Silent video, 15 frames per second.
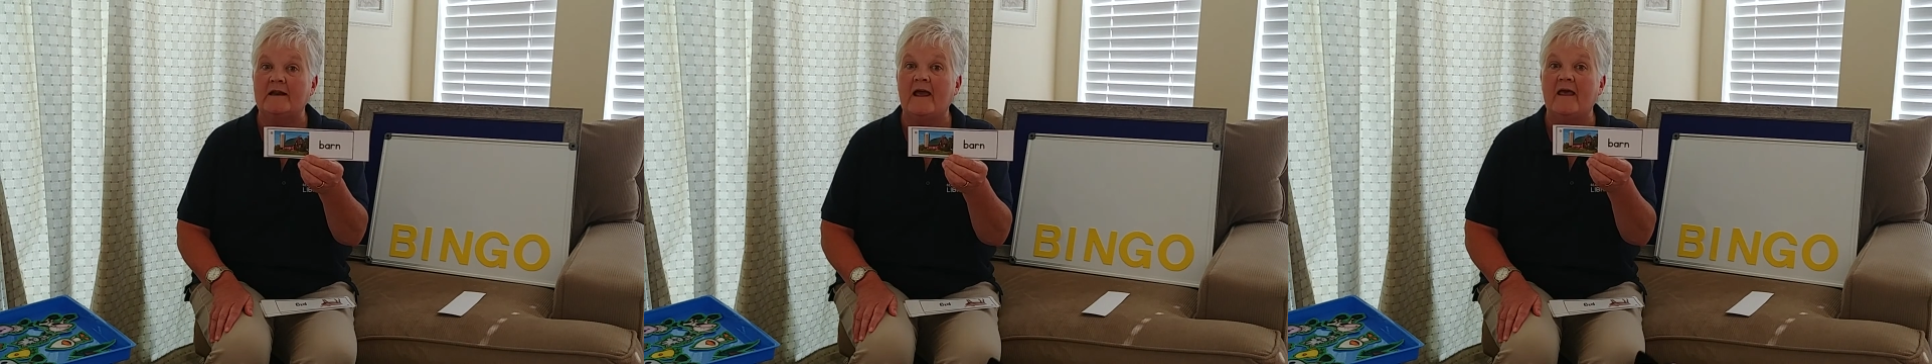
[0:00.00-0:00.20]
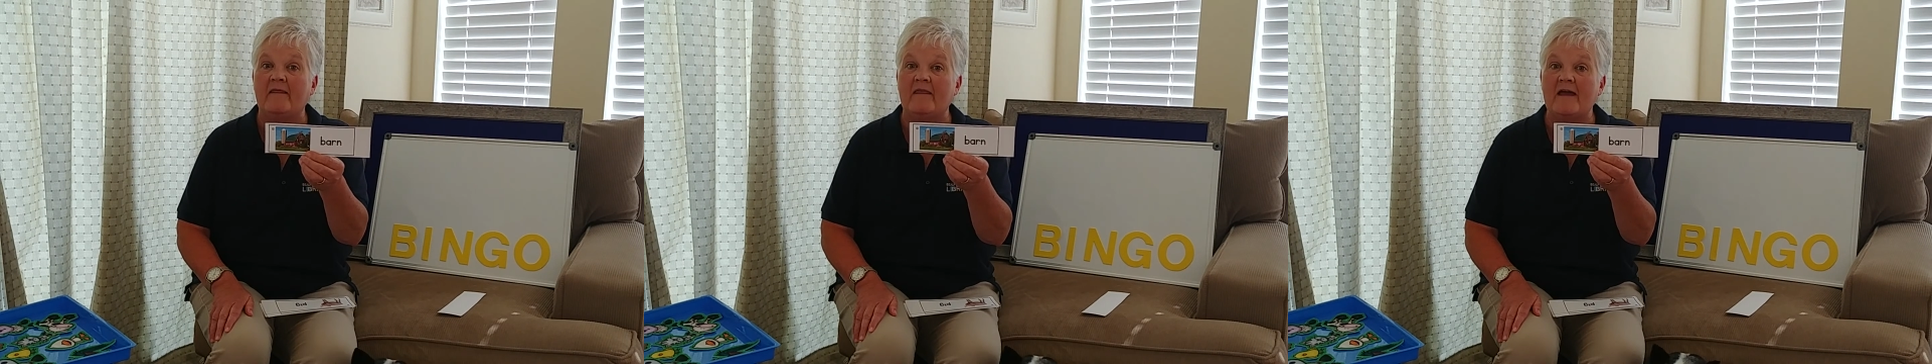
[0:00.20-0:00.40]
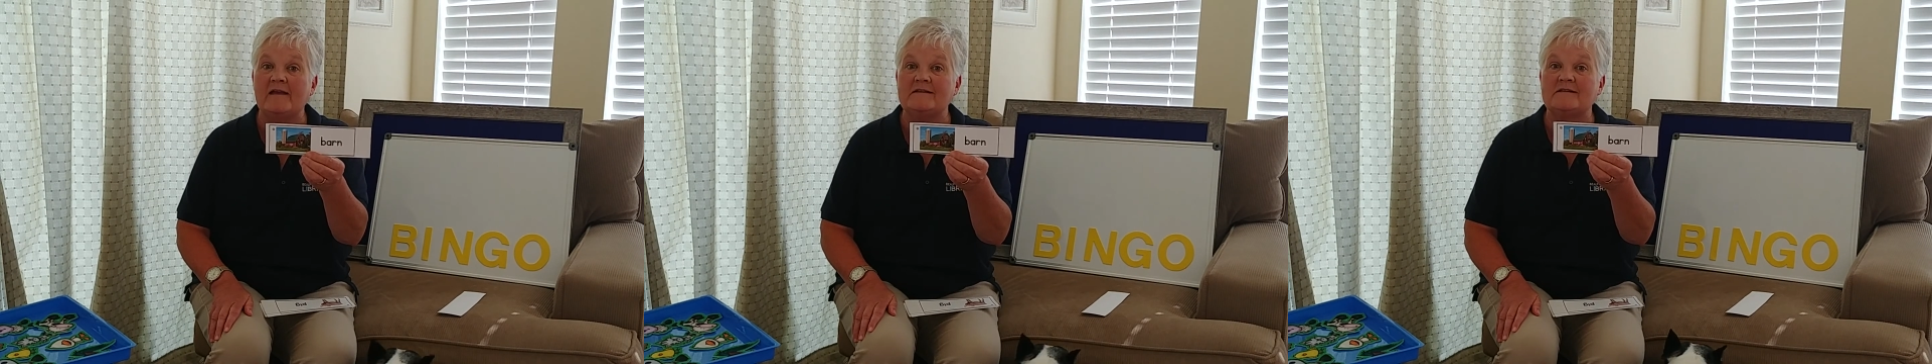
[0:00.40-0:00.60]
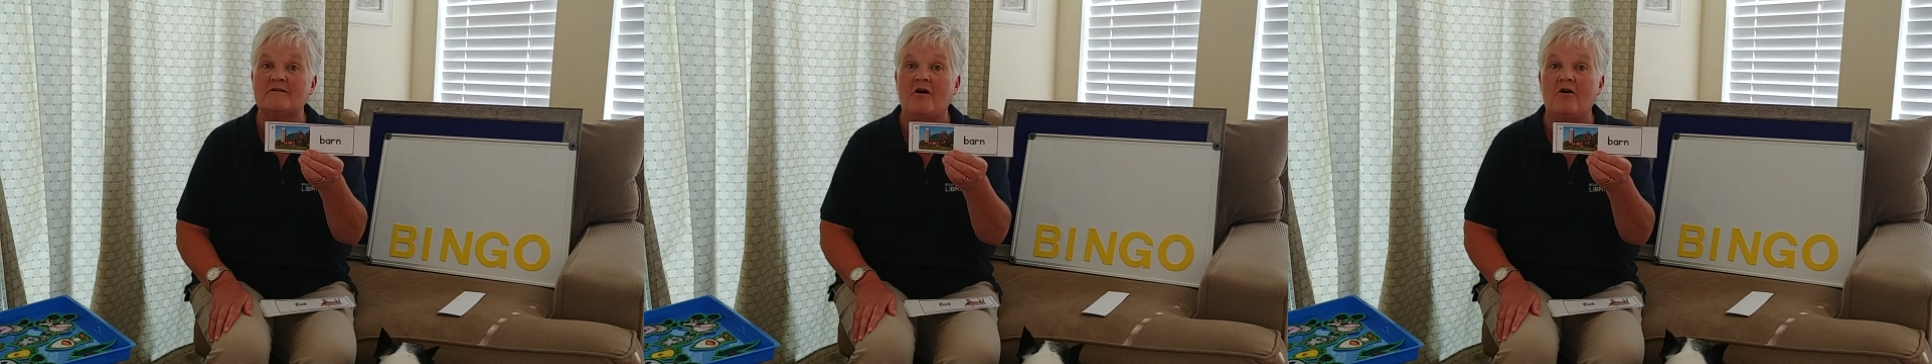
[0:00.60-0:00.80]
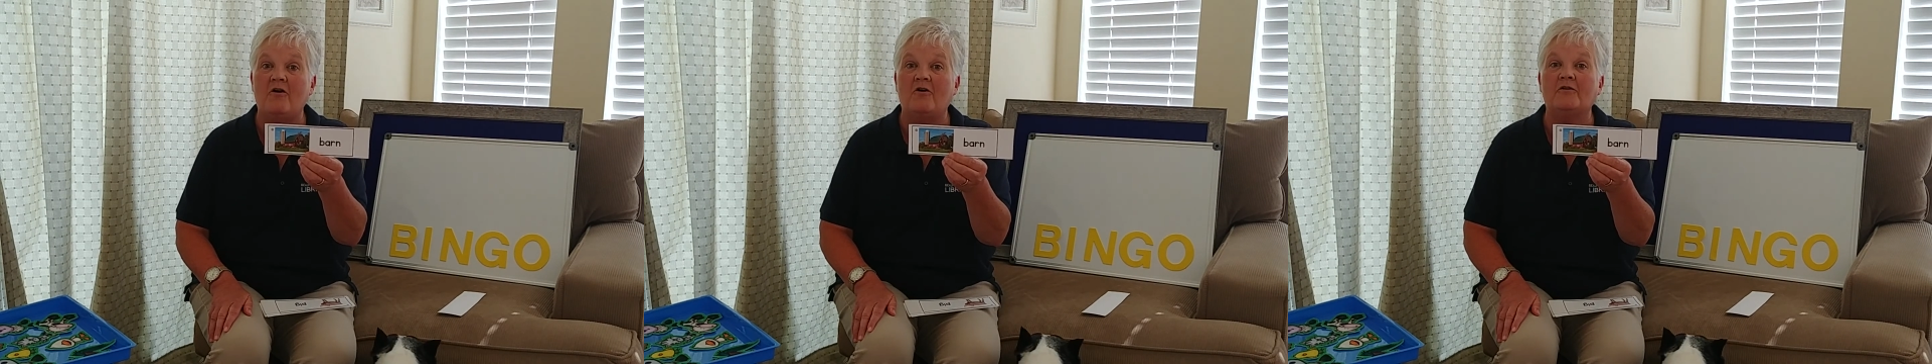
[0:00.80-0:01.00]
and that's
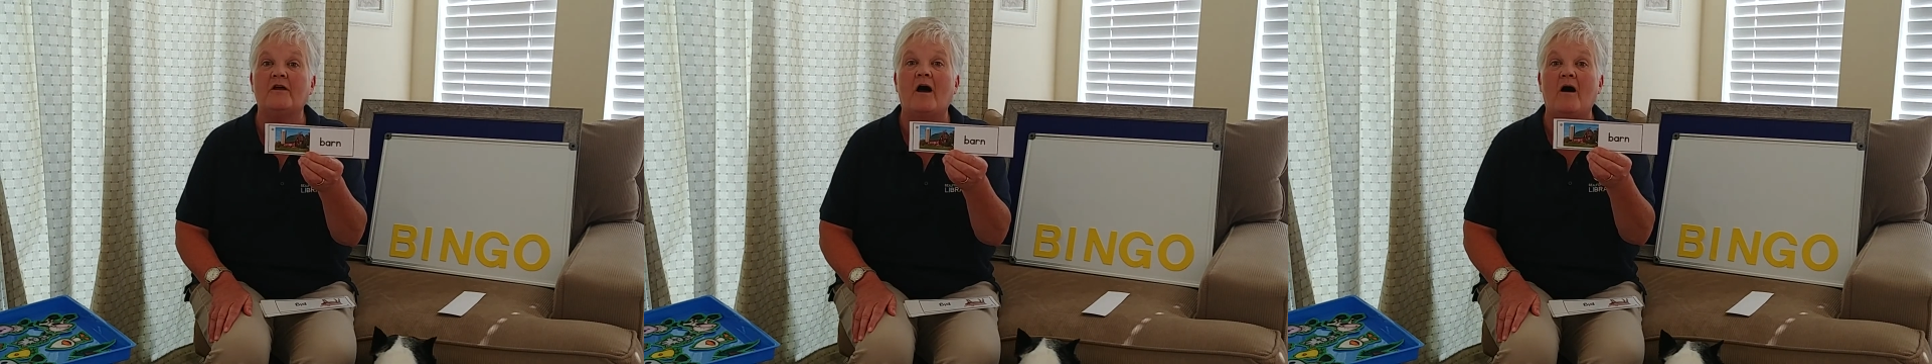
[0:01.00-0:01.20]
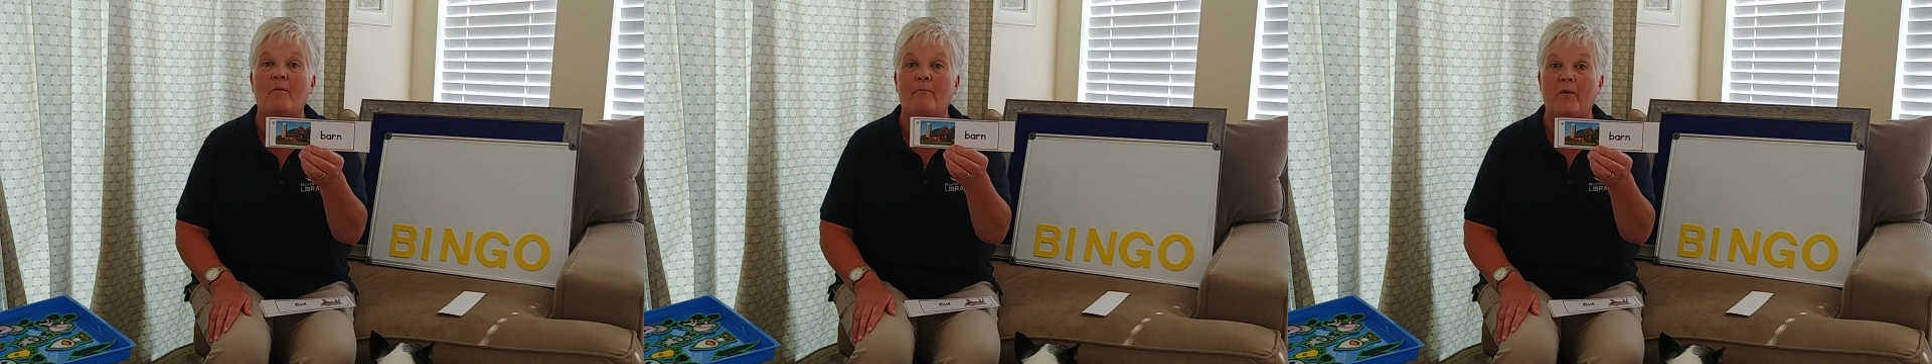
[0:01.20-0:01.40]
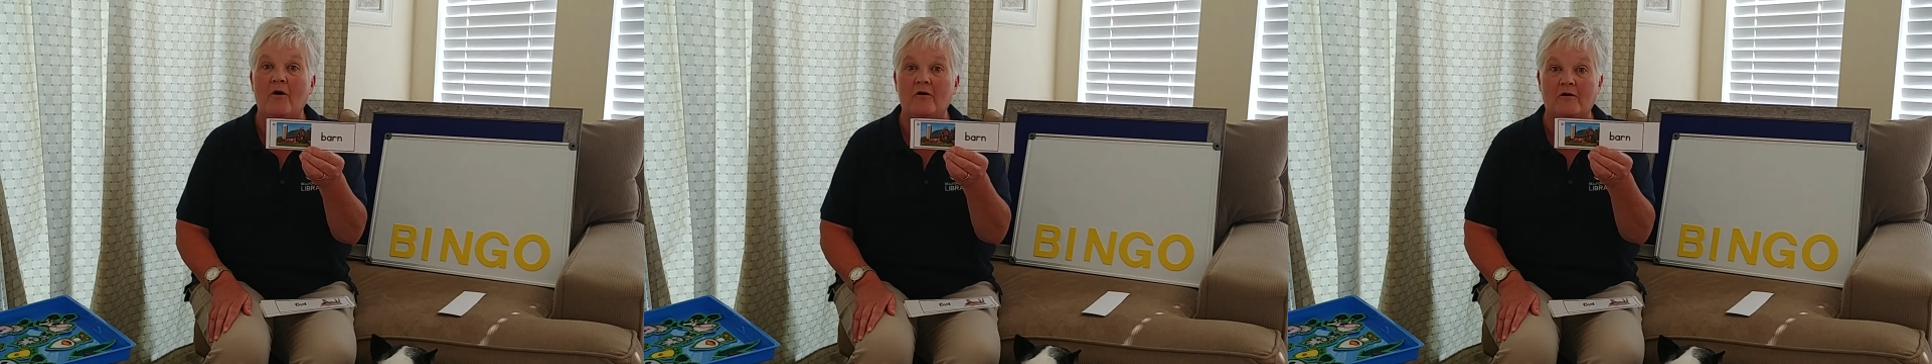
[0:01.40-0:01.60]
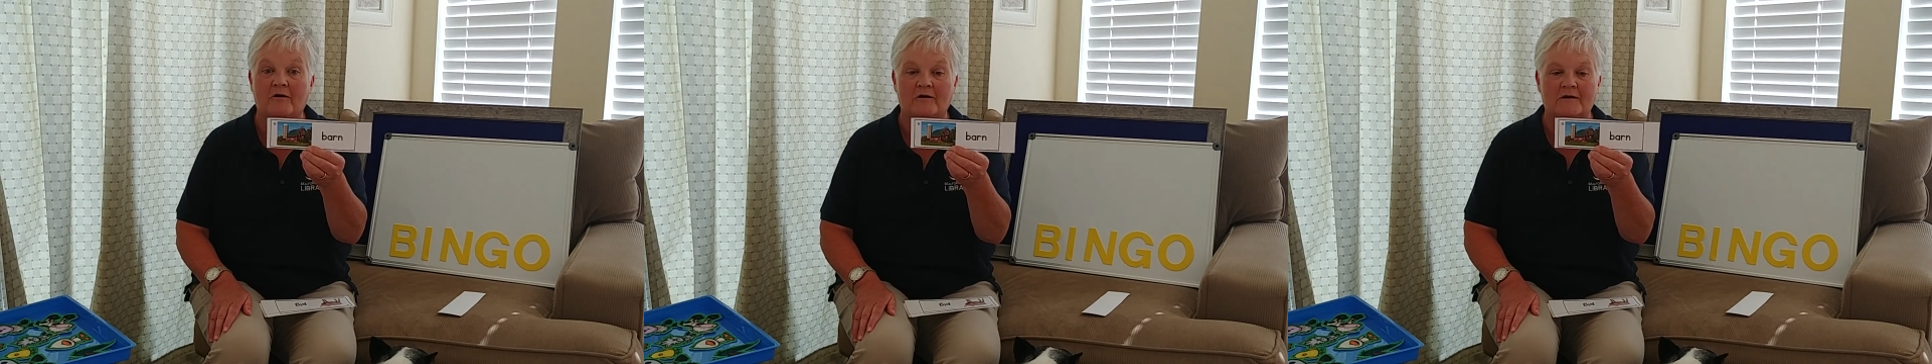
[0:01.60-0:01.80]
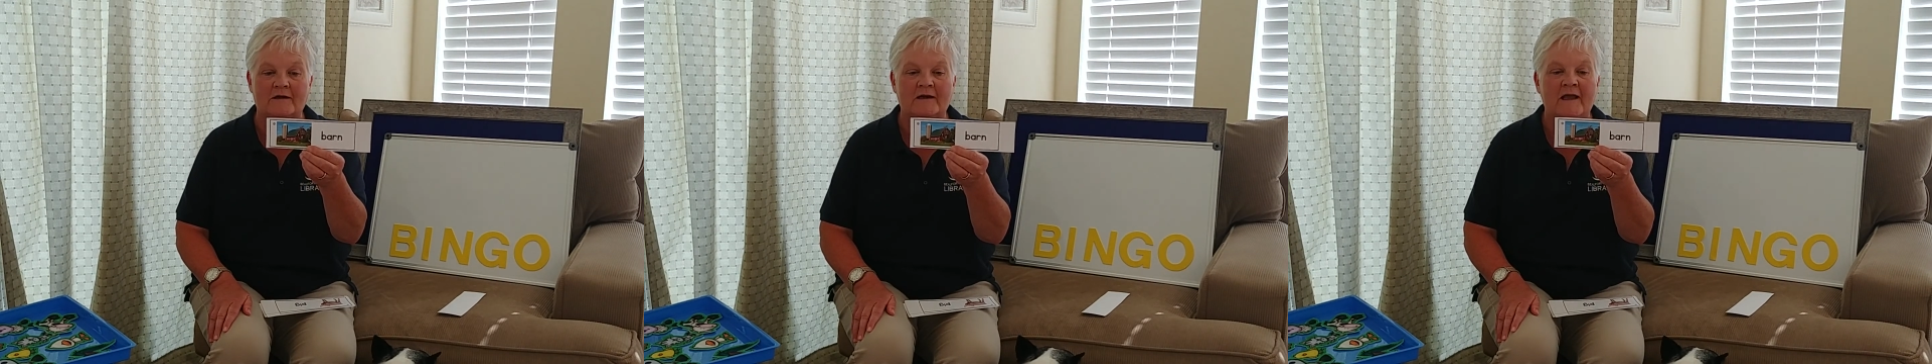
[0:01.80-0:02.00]
called a
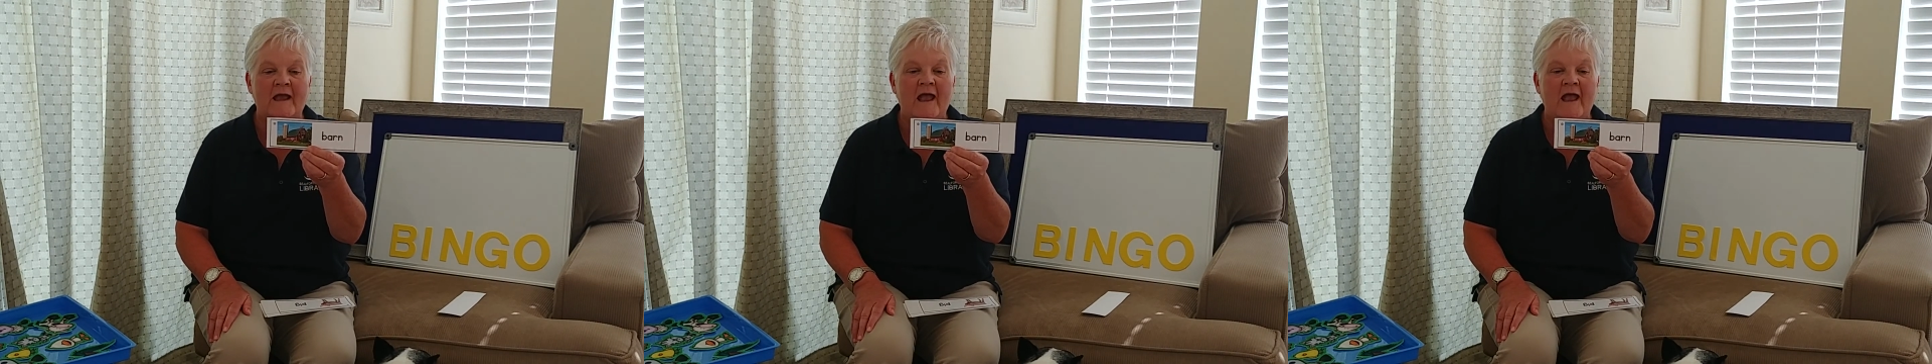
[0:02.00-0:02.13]
barn.